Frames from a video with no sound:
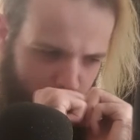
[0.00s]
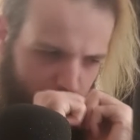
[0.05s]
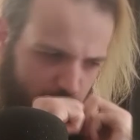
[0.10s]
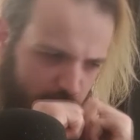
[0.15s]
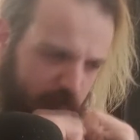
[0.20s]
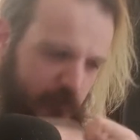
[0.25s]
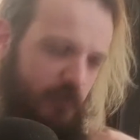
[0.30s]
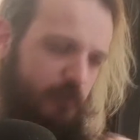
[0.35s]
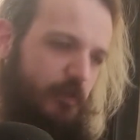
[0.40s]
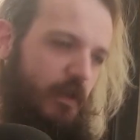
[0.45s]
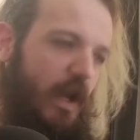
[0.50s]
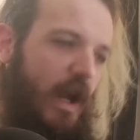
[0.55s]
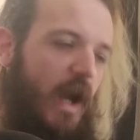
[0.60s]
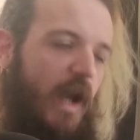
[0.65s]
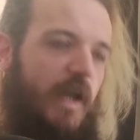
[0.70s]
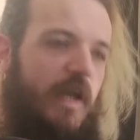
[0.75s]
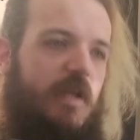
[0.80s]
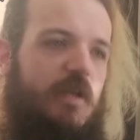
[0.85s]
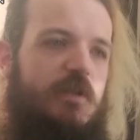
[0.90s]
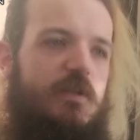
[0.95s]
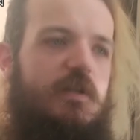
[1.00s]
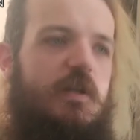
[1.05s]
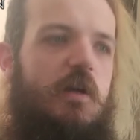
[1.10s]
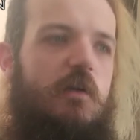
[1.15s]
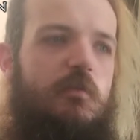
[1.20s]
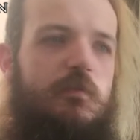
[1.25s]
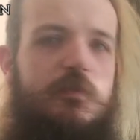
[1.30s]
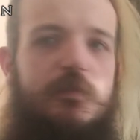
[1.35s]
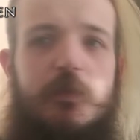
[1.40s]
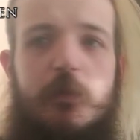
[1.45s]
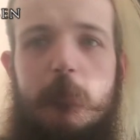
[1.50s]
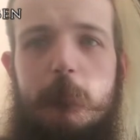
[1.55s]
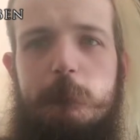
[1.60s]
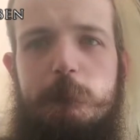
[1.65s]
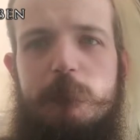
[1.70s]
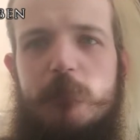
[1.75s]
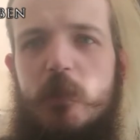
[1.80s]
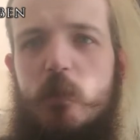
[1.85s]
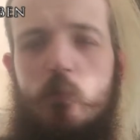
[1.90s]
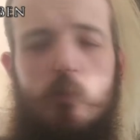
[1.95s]
excuse me high energy notes
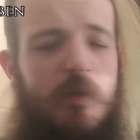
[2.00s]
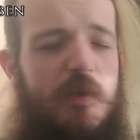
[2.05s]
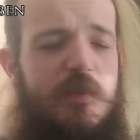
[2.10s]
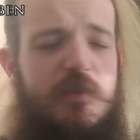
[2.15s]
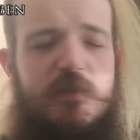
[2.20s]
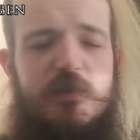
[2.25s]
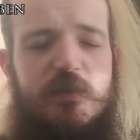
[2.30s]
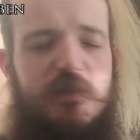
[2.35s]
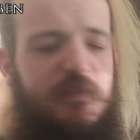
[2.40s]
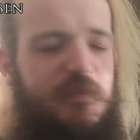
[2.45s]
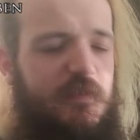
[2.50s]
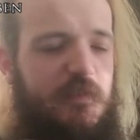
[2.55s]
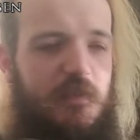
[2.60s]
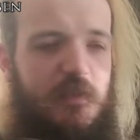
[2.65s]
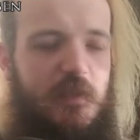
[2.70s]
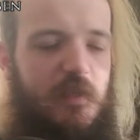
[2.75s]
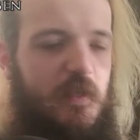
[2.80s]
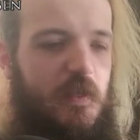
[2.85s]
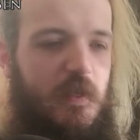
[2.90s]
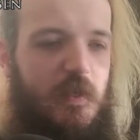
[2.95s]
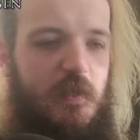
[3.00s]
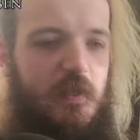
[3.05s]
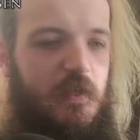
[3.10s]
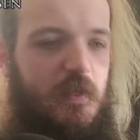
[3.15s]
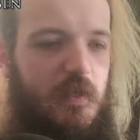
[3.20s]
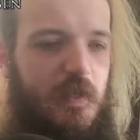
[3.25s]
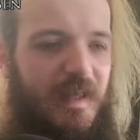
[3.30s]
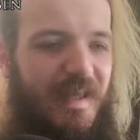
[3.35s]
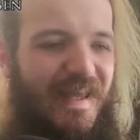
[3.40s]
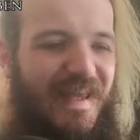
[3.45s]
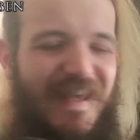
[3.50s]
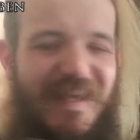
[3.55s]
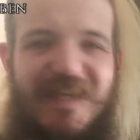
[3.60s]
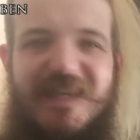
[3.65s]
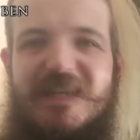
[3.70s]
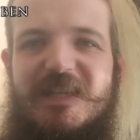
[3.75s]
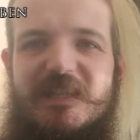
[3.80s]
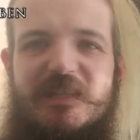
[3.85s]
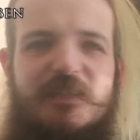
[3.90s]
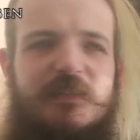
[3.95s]
with just
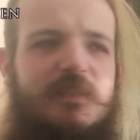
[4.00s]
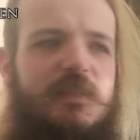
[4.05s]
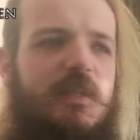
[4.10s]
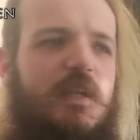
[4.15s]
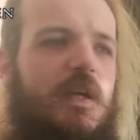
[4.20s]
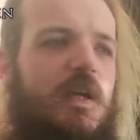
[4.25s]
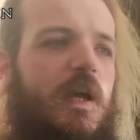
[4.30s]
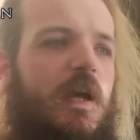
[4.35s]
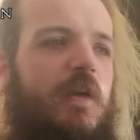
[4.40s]
ease.